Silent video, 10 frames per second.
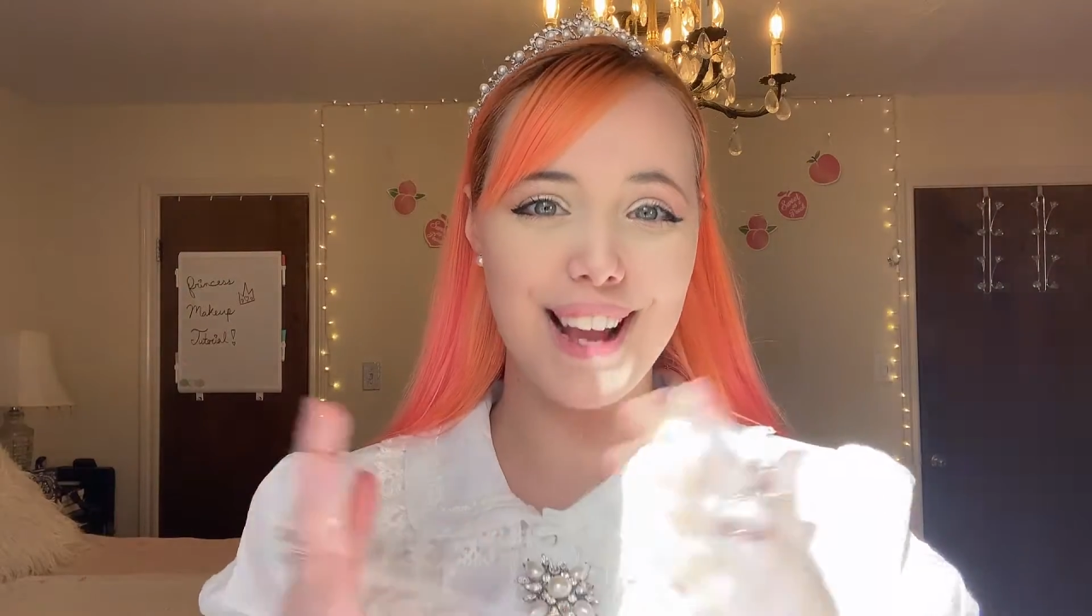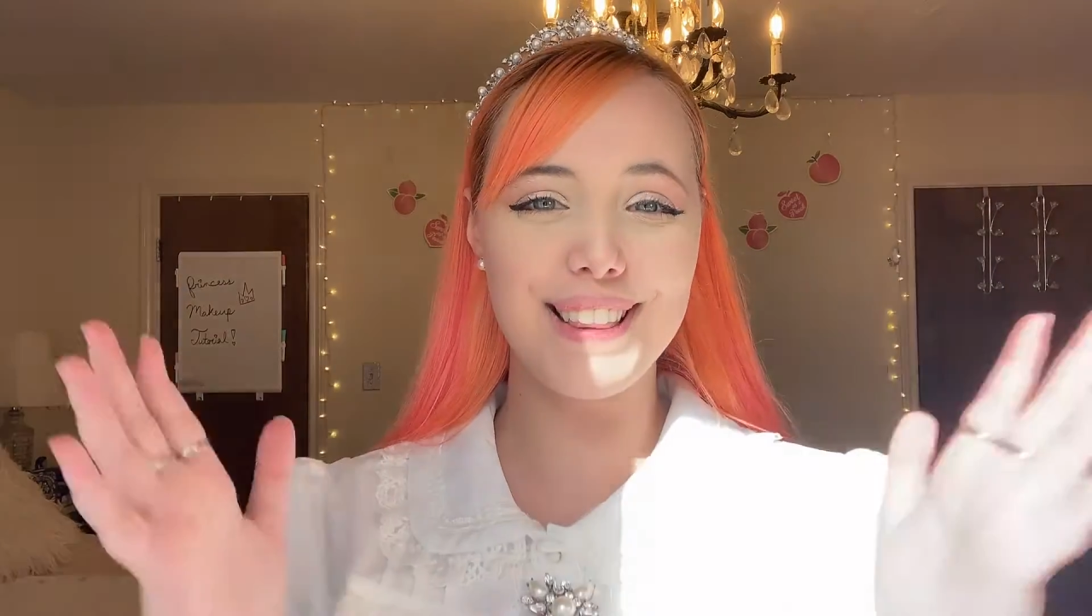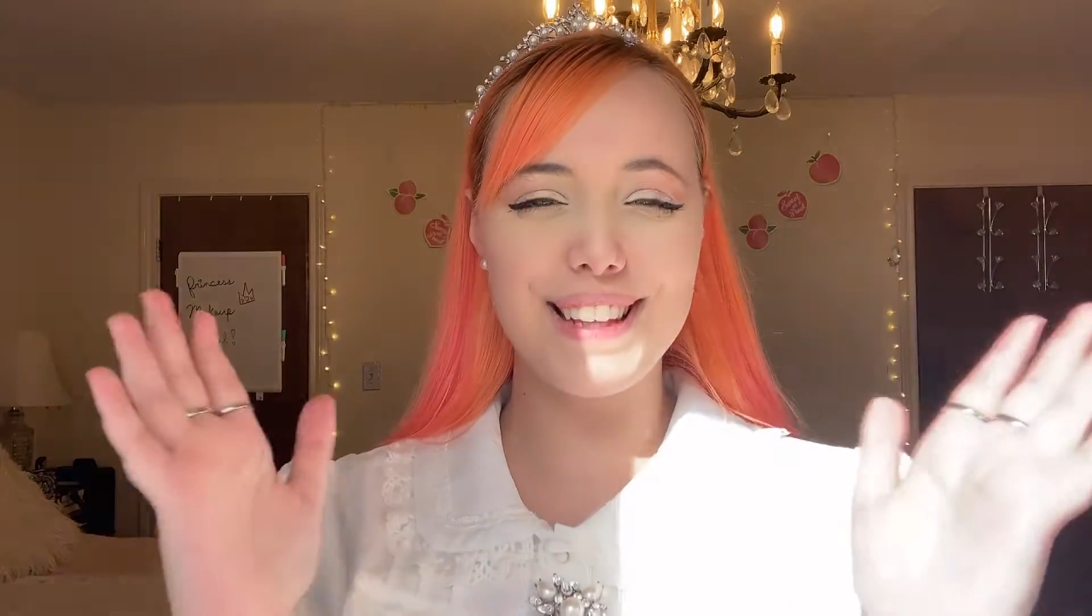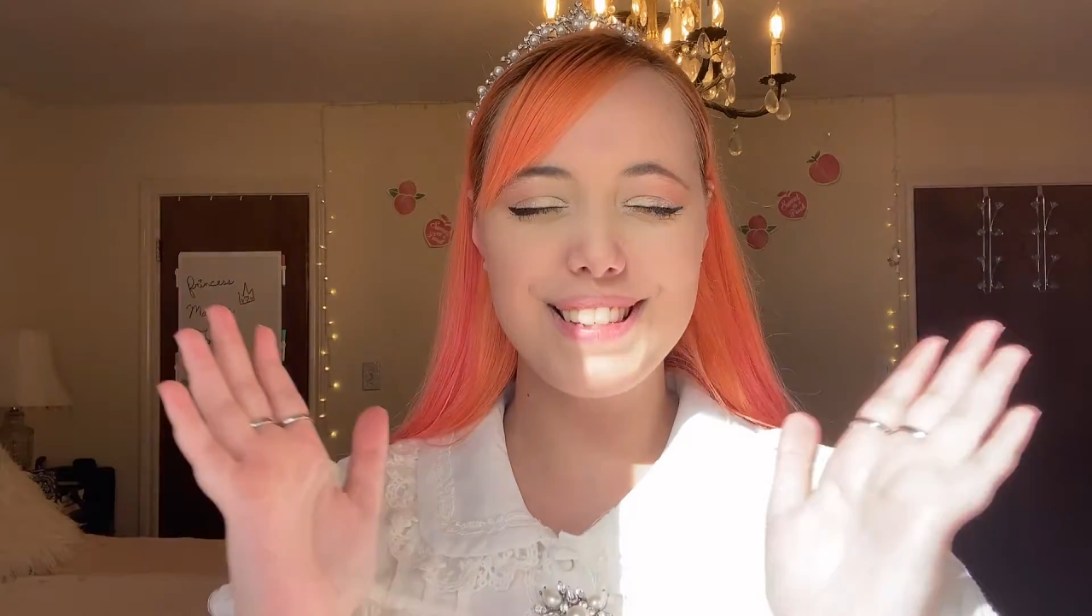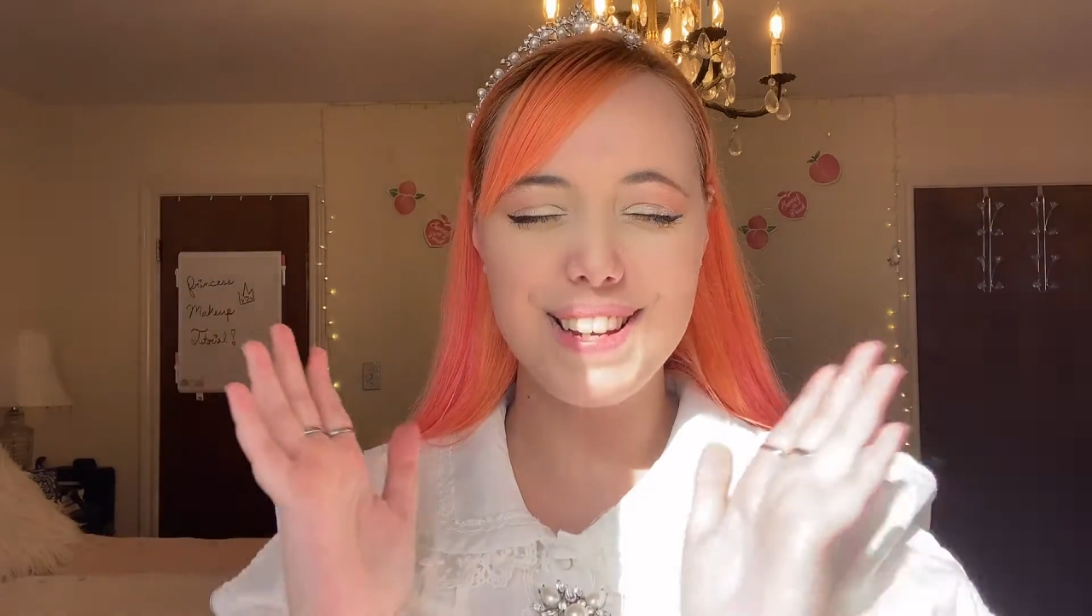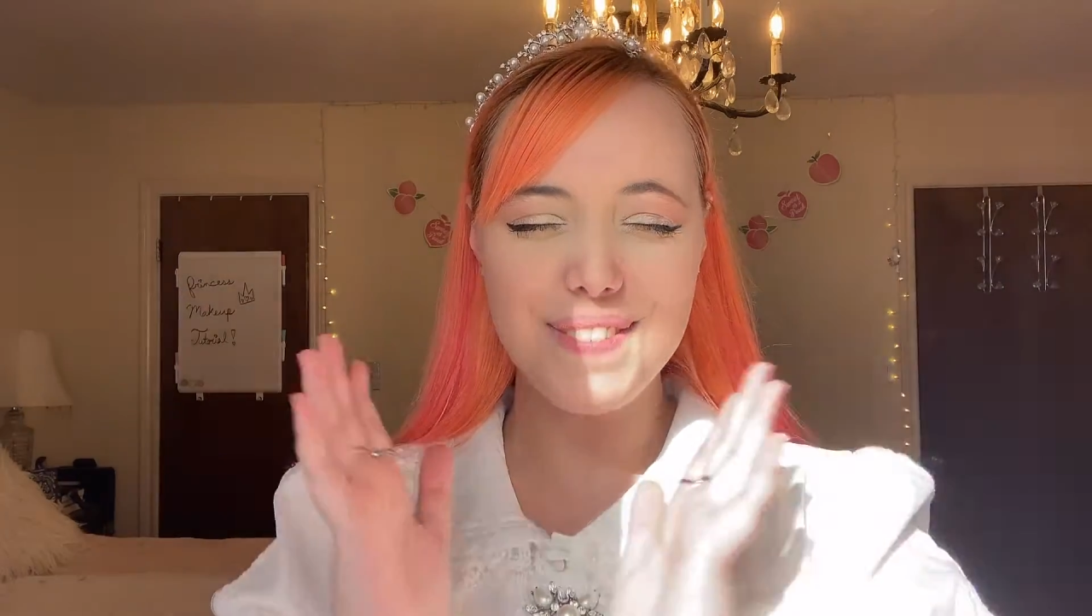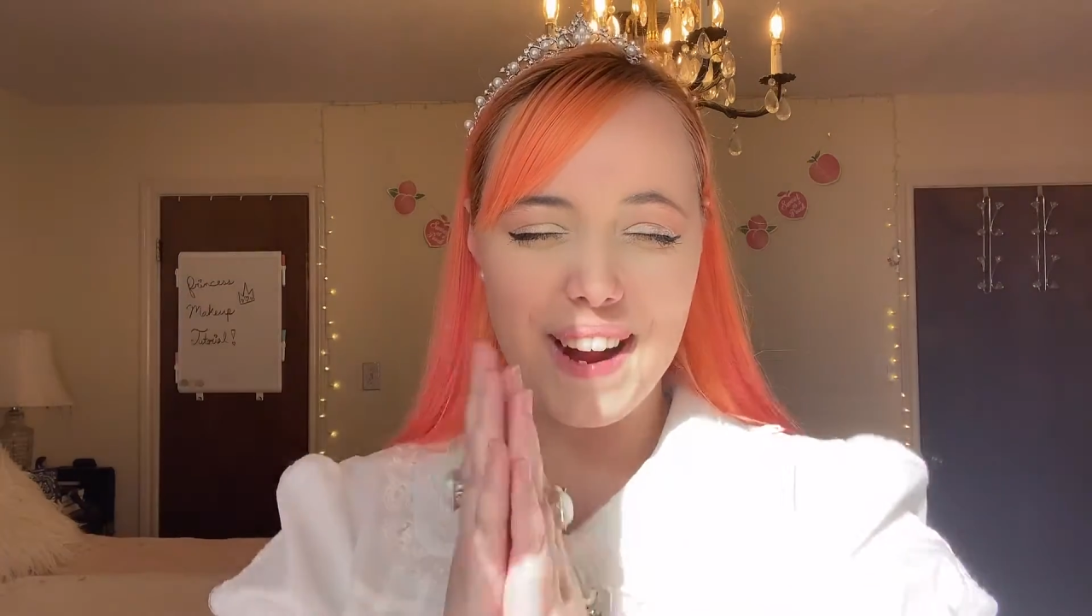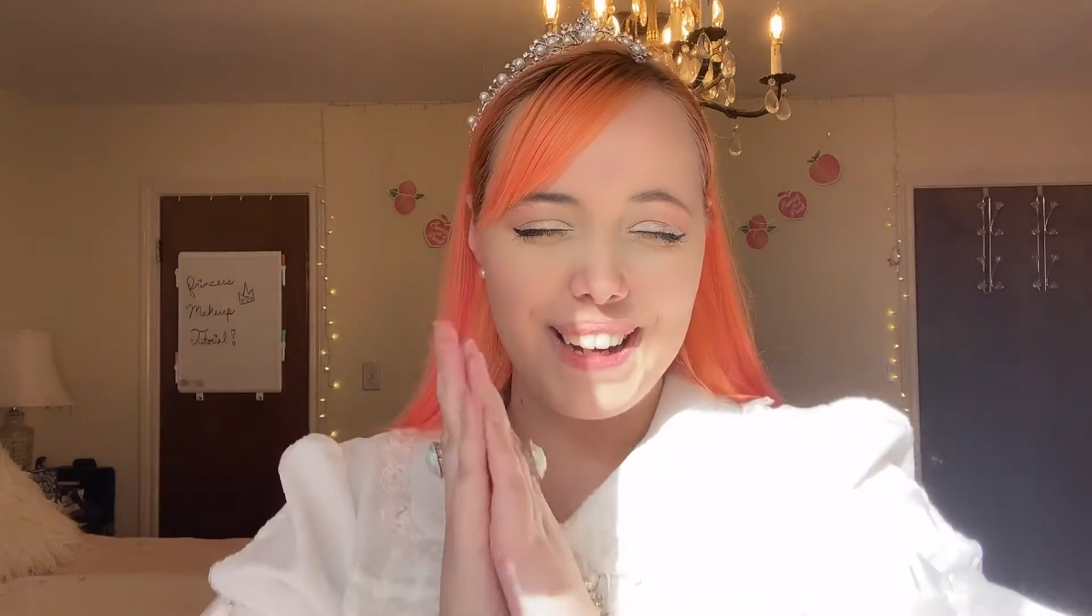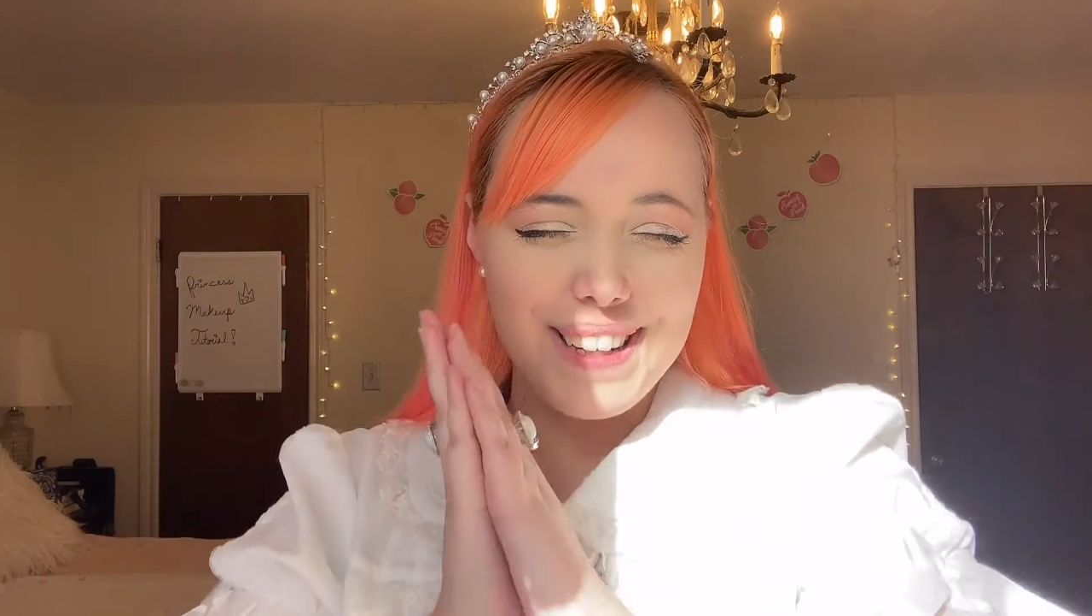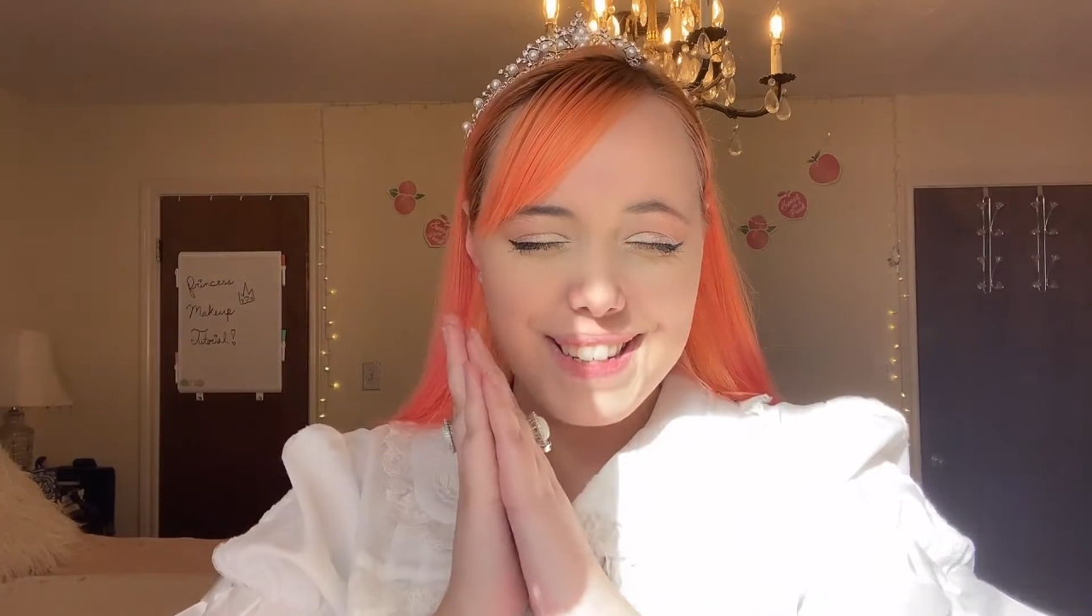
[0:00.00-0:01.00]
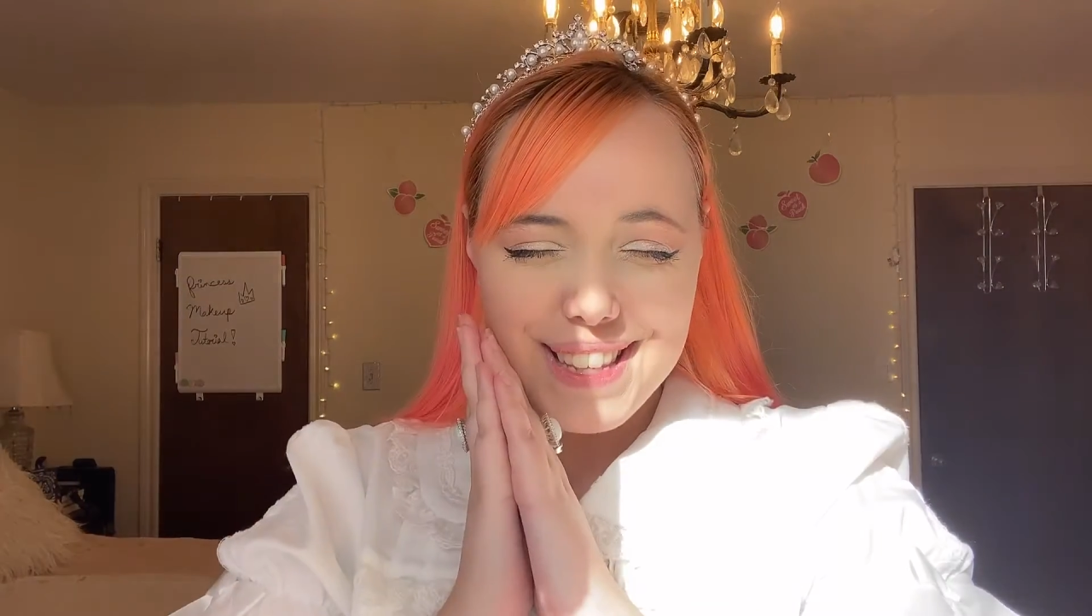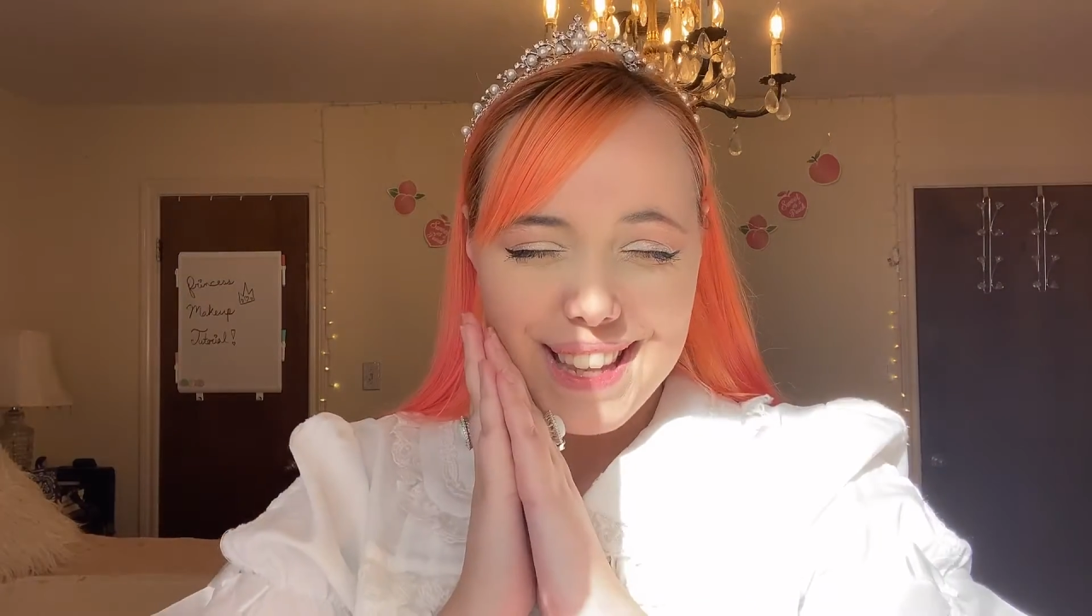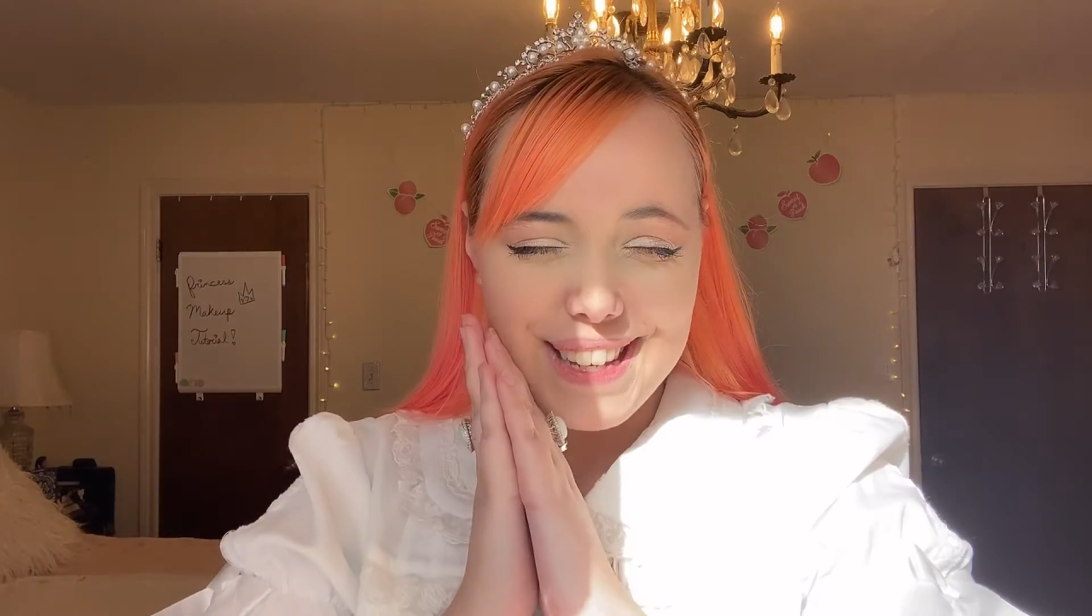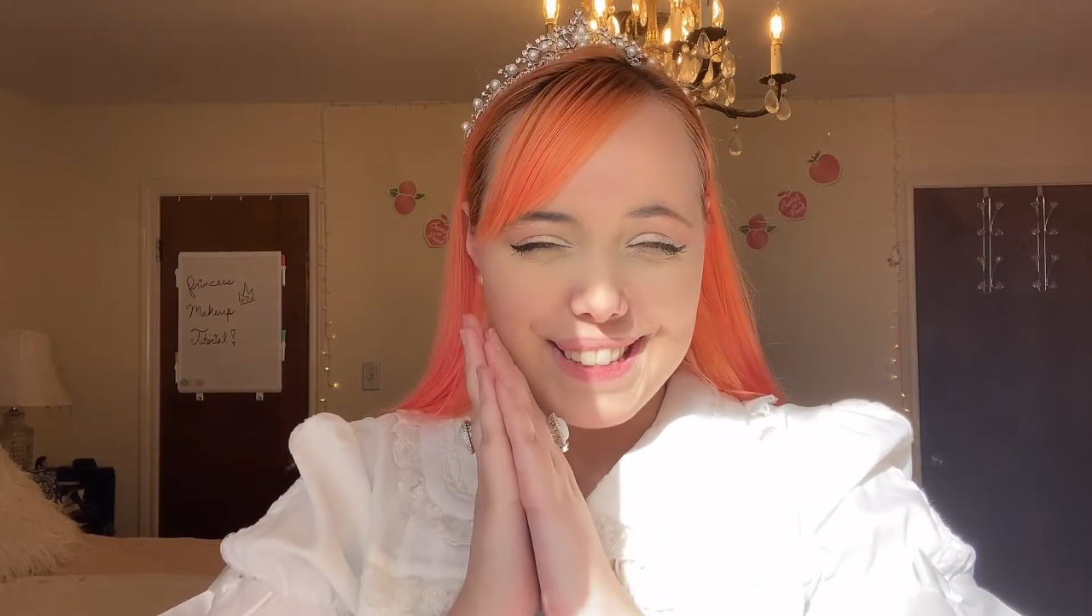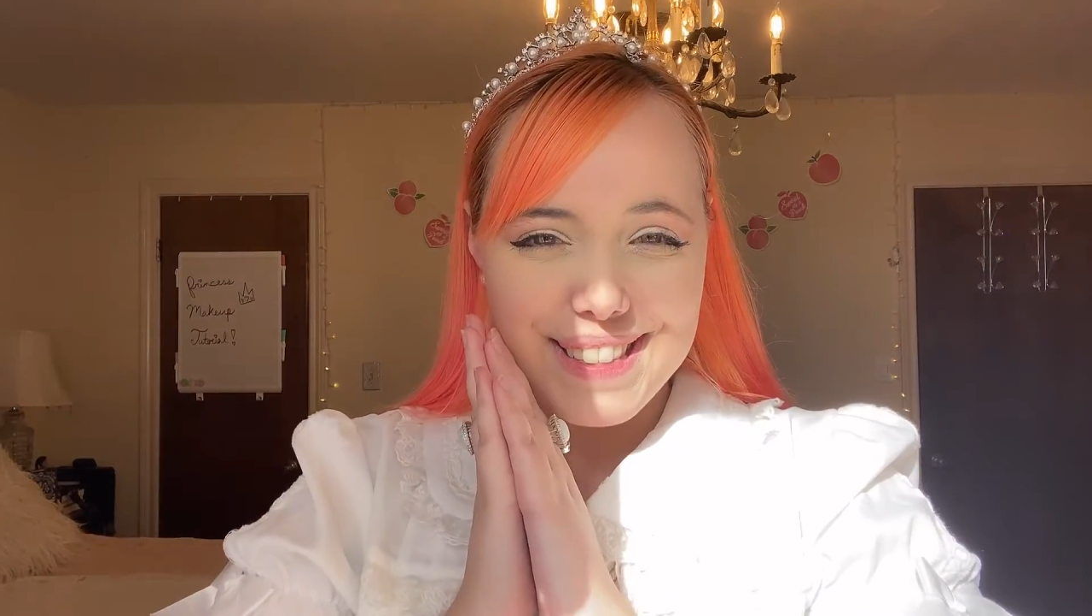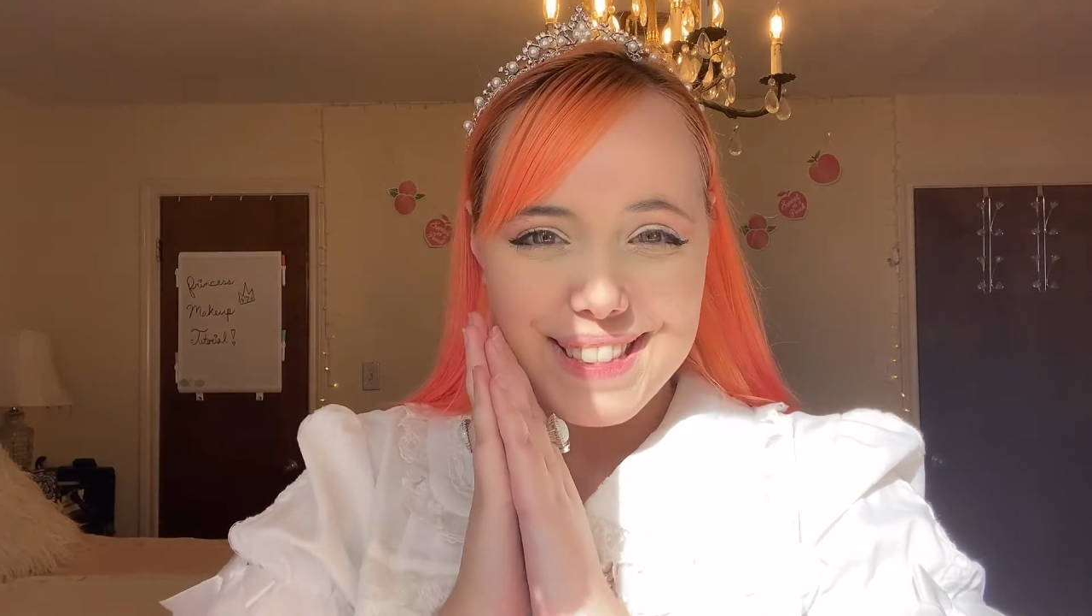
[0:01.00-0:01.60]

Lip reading: and let's get right into this.